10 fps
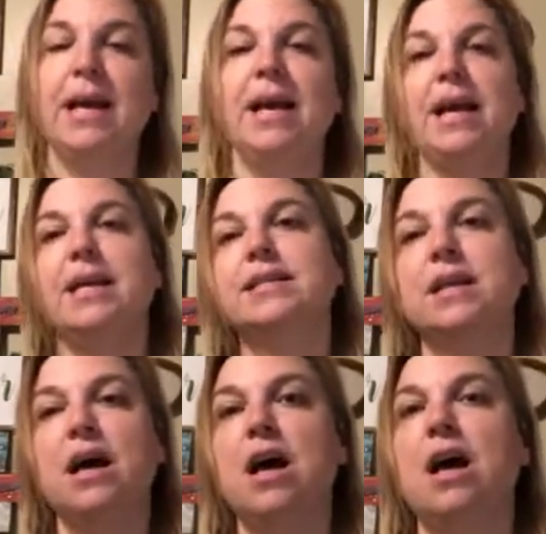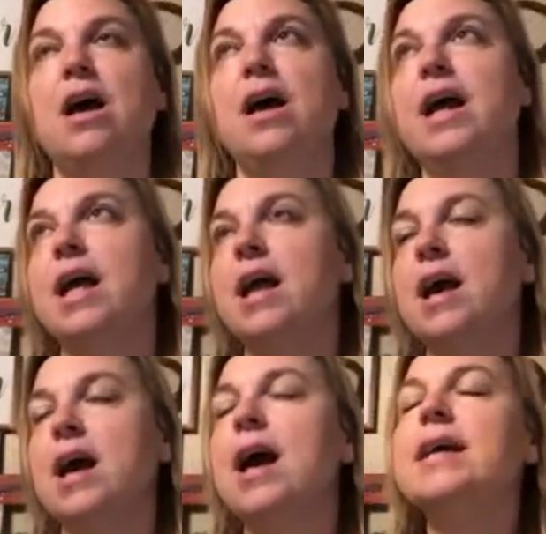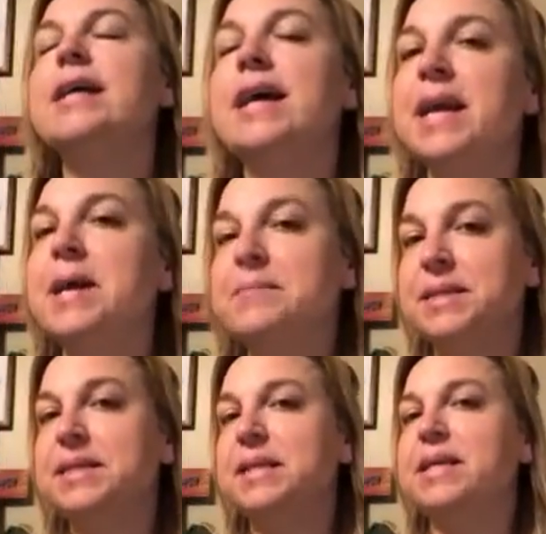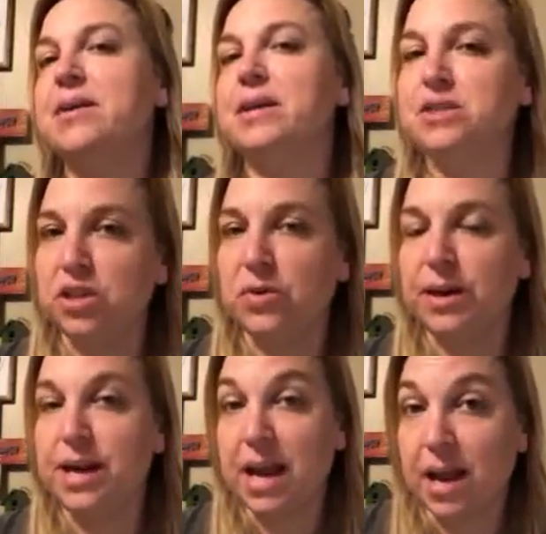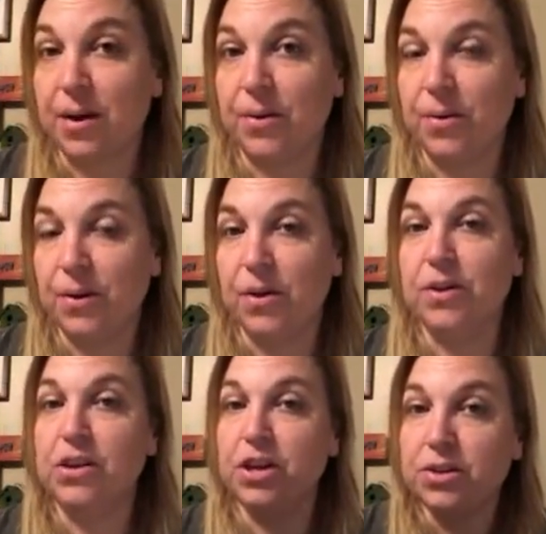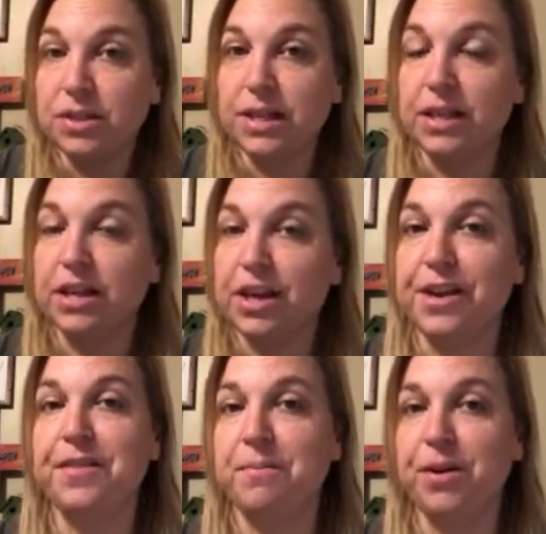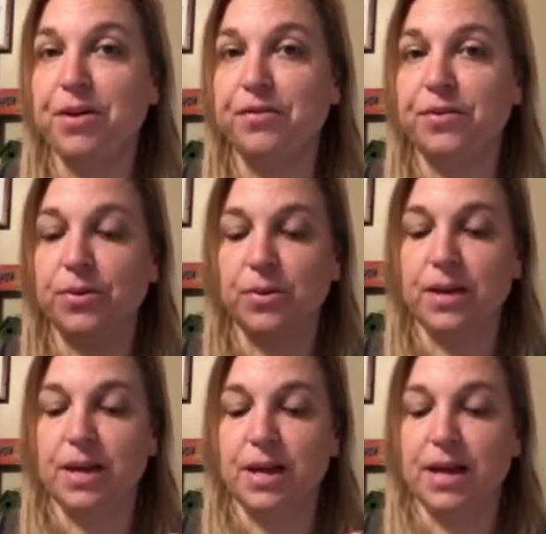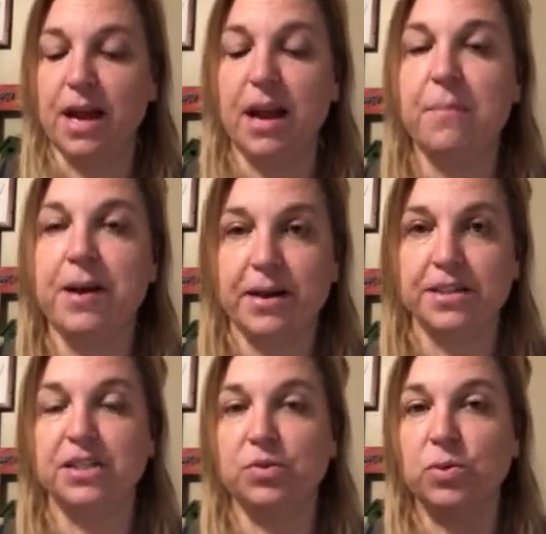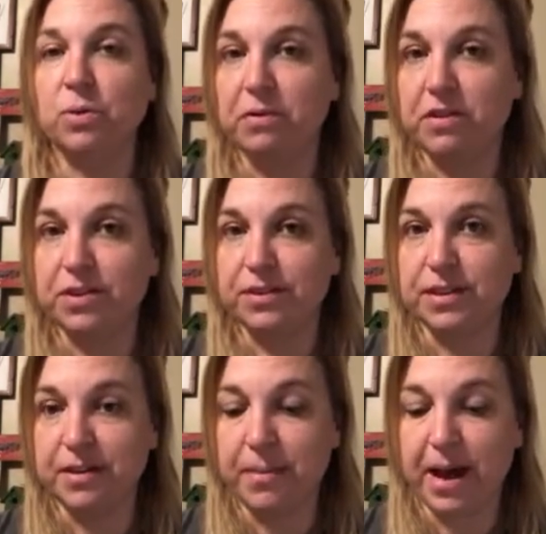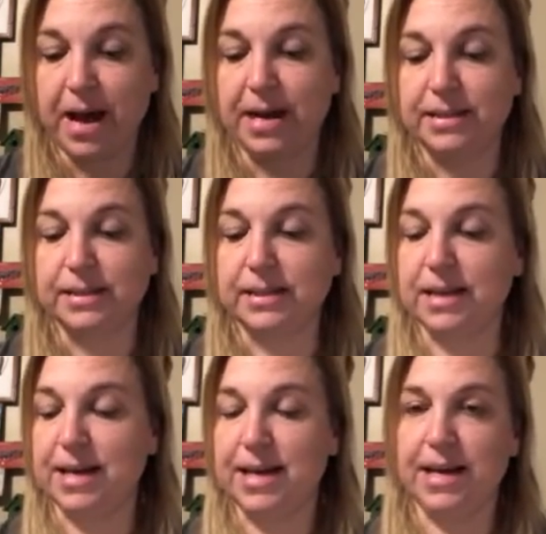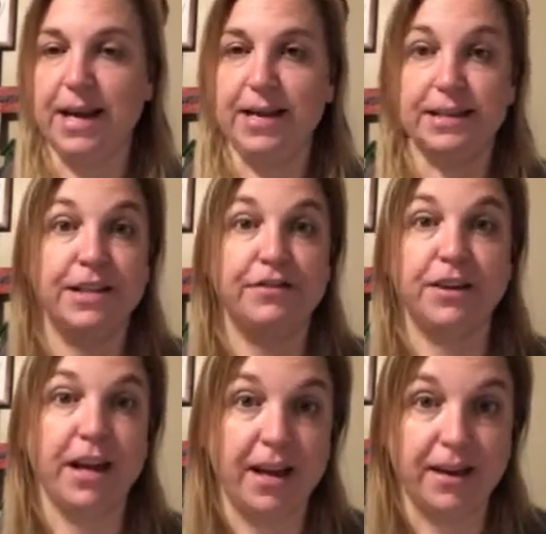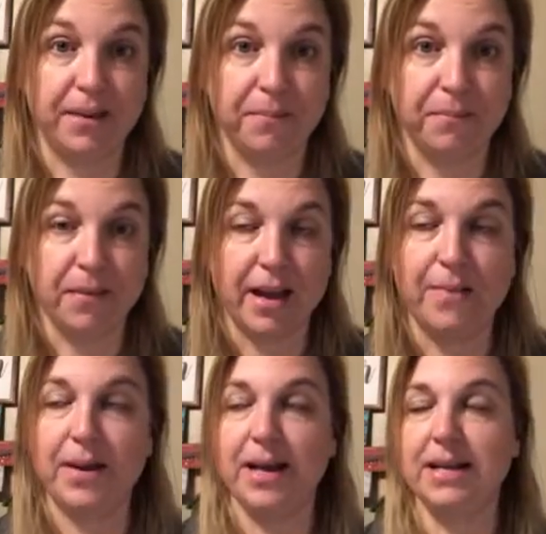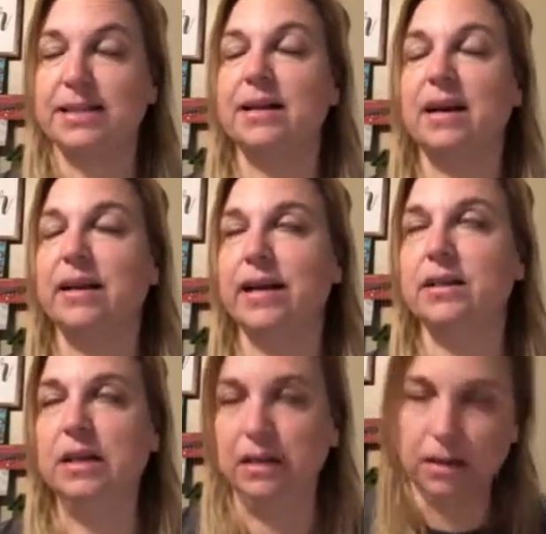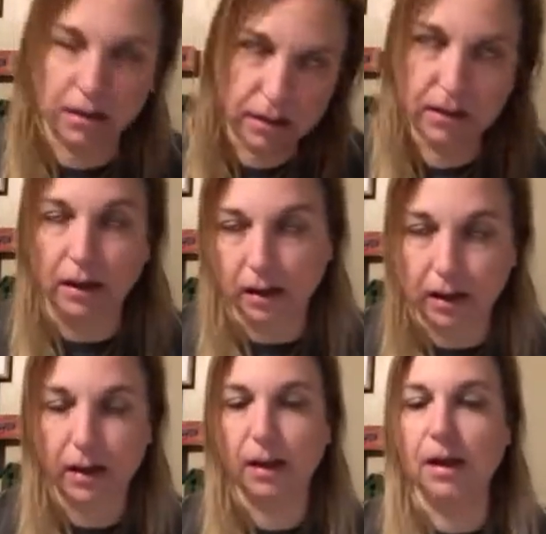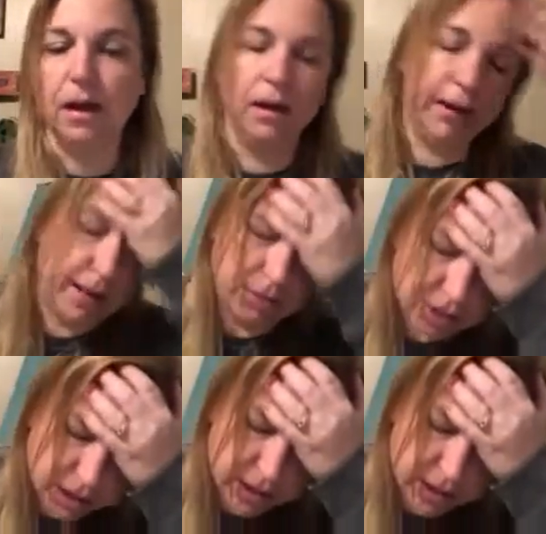he is getting him to sit down and do it now using the Good and the Beautiful in comparison to what we've used in the past. He's a different kid. I mean, he's not like, and he'll just